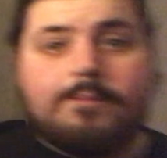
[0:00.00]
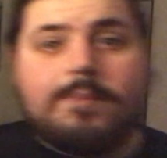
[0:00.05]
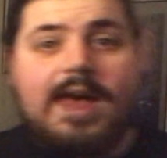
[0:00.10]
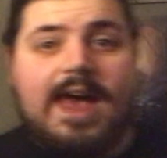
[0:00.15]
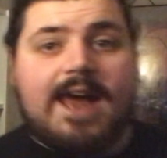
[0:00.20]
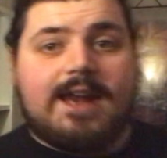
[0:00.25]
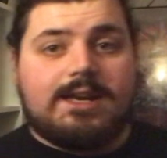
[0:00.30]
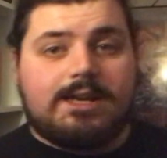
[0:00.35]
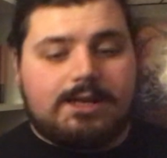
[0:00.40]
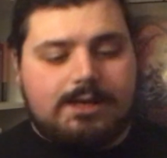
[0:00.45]

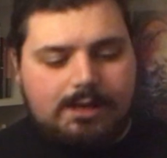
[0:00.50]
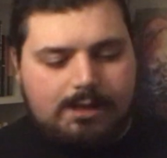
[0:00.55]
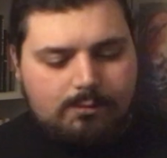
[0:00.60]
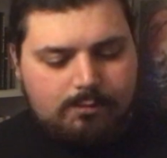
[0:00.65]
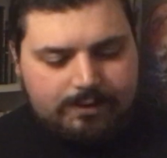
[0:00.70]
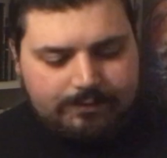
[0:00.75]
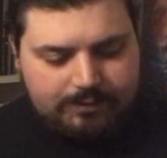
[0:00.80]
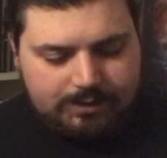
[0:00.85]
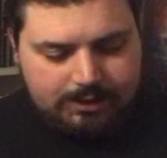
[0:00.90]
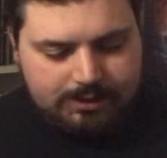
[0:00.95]
panicky
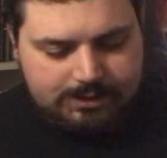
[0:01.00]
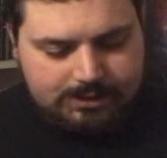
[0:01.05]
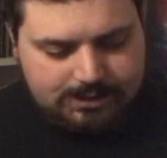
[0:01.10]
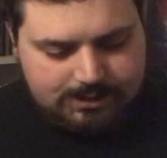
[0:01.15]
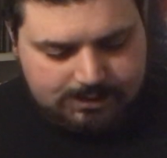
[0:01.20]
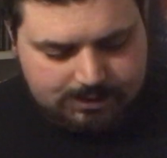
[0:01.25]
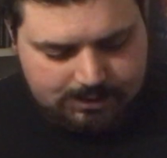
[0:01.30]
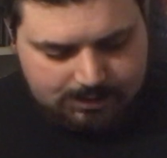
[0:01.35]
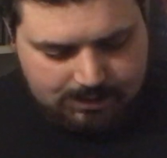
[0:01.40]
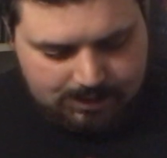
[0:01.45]
with
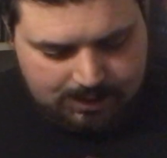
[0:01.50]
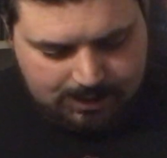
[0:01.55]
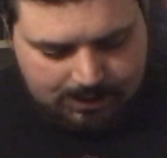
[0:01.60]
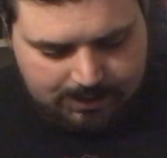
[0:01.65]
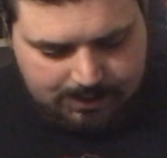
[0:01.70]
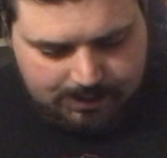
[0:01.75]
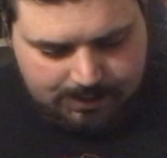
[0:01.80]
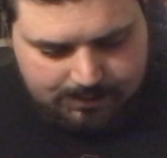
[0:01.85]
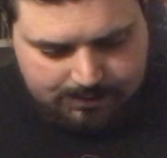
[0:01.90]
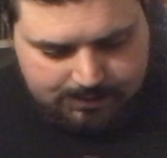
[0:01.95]
these
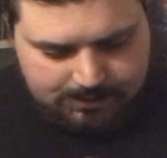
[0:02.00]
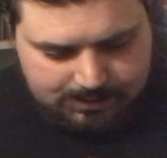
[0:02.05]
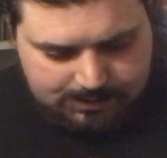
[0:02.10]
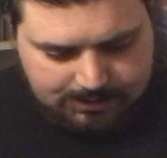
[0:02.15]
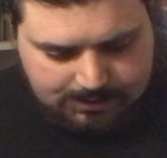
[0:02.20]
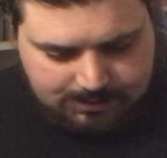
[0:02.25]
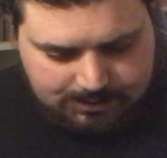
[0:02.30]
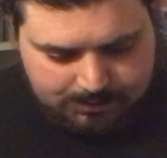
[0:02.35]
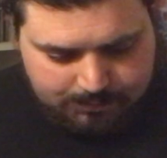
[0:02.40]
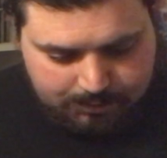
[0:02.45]

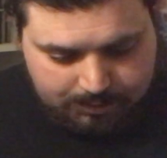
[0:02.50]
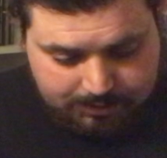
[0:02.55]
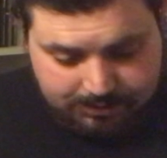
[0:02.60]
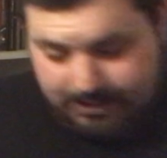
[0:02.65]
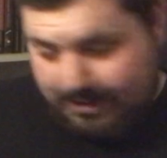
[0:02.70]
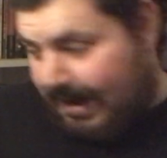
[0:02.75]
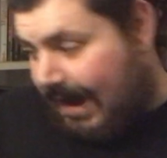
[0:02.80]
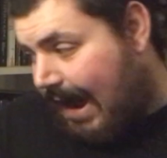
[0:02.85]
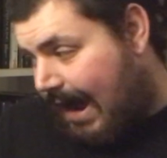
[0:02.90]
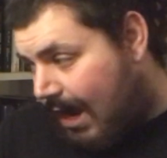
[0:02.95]
discs because
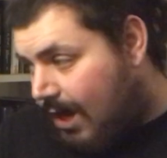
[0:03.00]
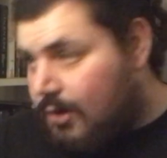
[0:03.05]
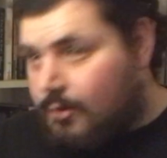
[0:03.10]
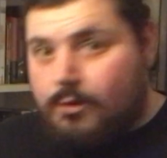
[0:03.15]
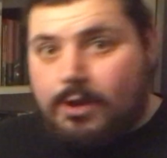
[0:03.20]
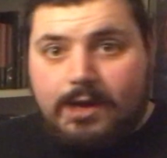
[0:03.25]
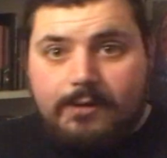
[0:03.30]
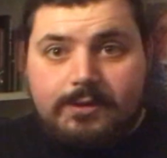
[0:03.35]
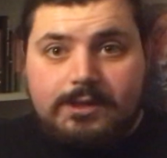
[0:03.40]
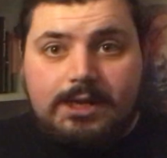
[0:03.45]
I do
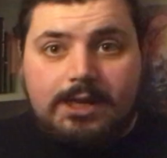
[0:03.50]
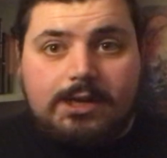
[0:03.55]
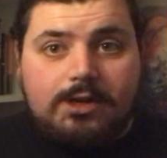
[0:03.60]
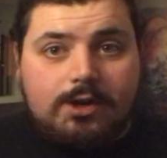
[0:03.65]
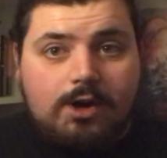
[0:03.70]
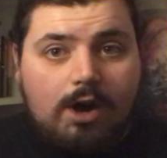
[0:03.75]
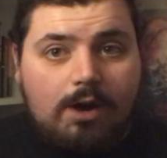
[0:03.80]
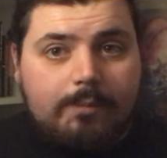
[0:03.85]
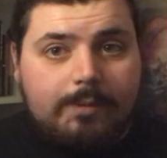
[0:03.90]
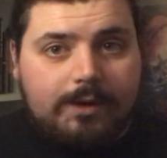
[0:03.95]
have another
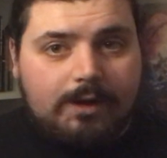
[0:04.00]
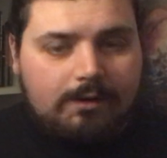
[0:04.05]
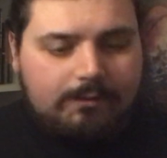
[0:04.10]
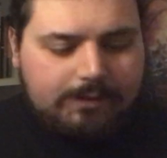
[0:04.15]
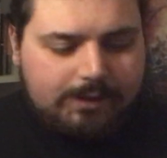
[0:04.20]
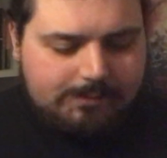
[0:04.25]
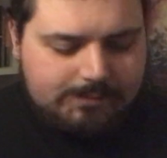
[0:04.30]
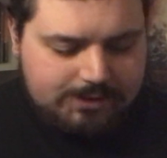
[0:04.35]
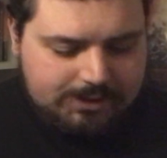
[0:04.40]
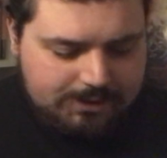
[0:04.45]
copy of
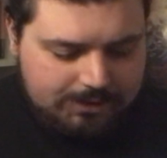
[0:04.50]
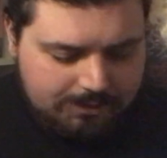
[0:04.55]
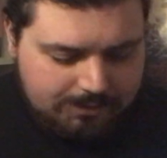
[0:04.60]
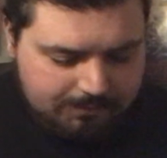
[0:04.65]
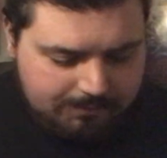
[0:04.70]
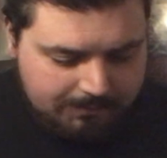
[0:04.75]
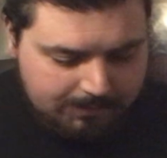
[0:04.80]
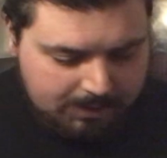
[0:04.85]
them. So,